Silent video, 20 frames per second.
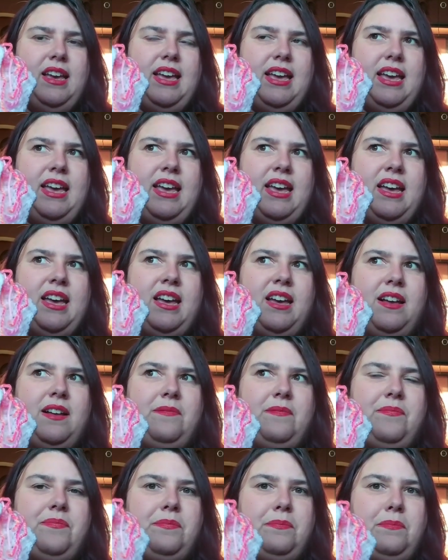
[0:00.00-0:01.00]

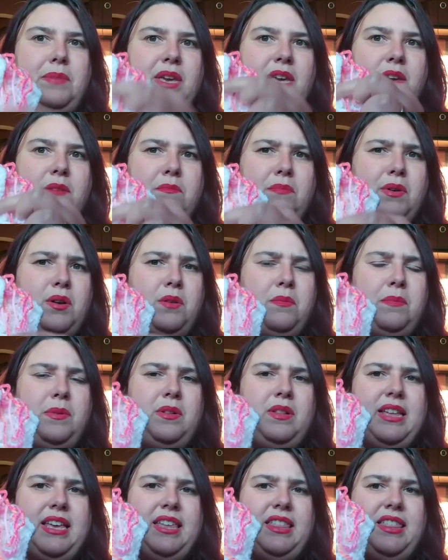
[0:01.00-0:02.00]
and
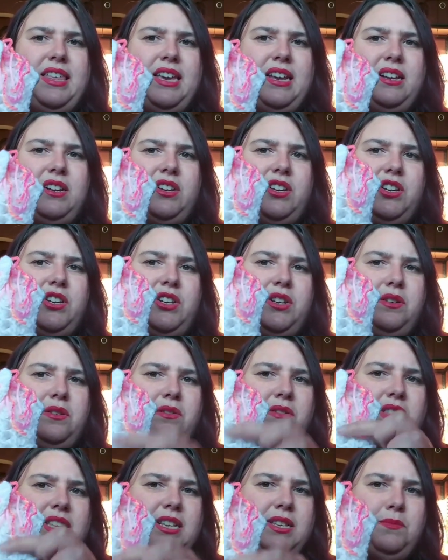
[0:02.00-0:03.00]
purple, I think, to do
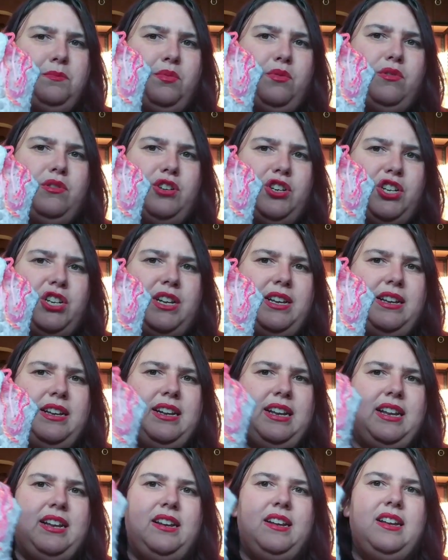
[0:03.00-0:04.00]
this portion,
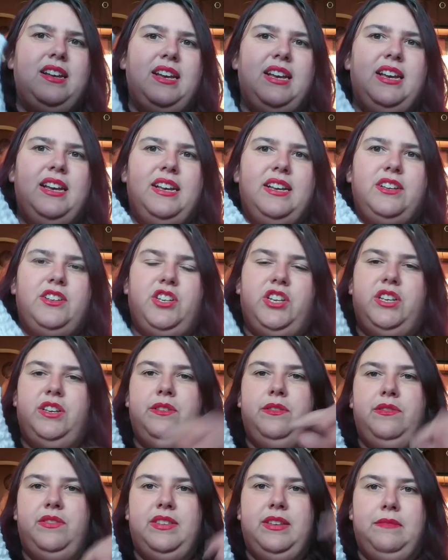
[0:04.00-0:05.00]
and she
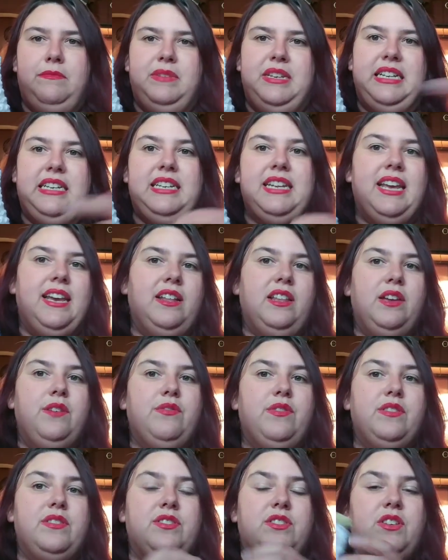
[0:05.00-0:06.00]
used some detailing
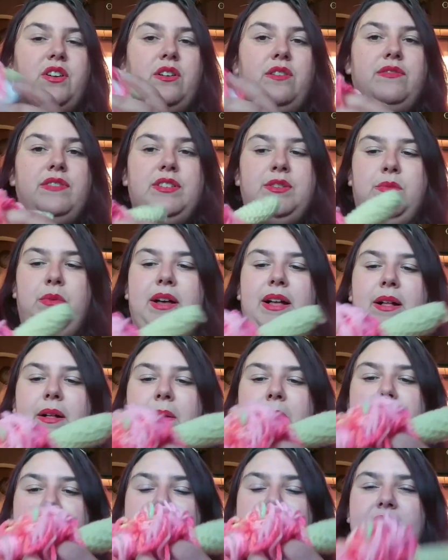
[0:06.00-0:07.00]
for the scarf as
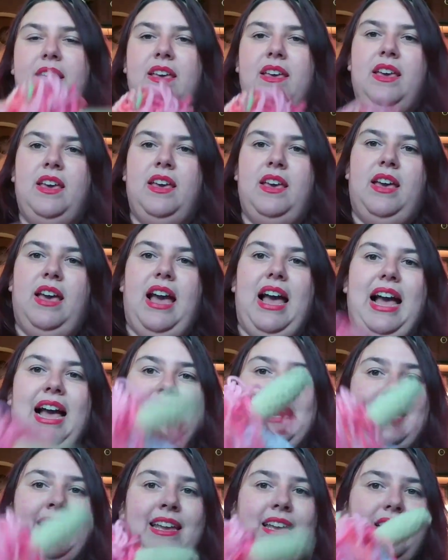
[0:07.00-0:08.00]
well.
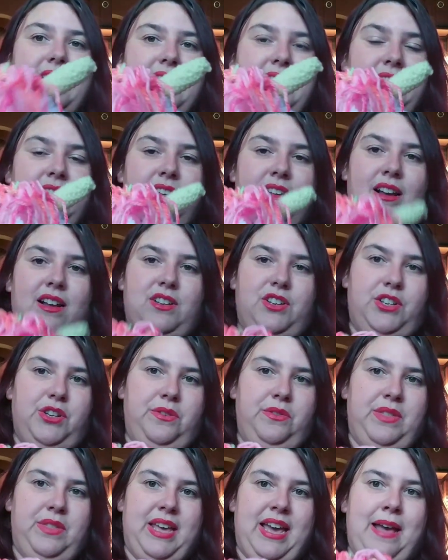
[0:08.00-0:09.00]
I did not
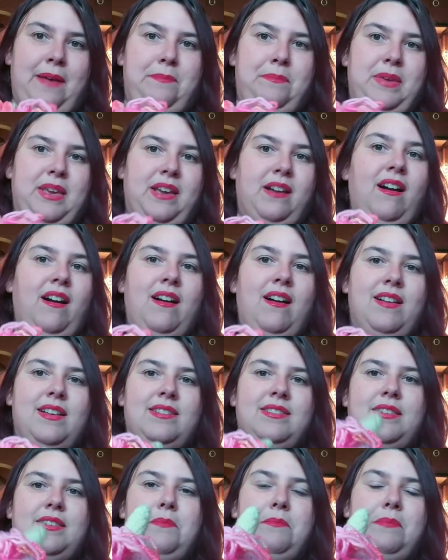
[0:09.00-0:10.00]
do that
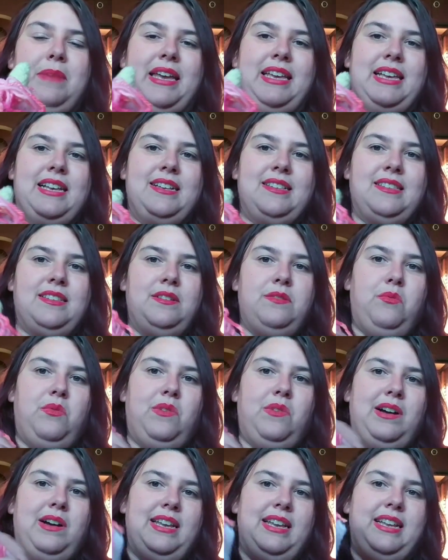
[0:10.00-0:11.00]
because my cousin
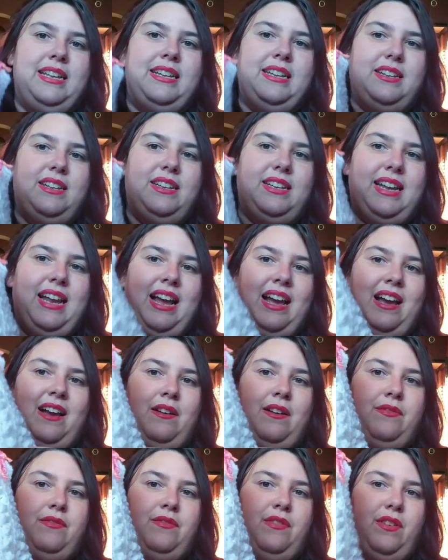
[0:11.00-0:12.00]
wanted to
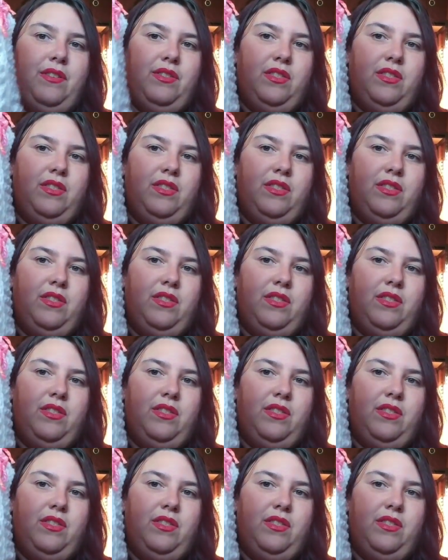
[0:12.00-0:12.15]
have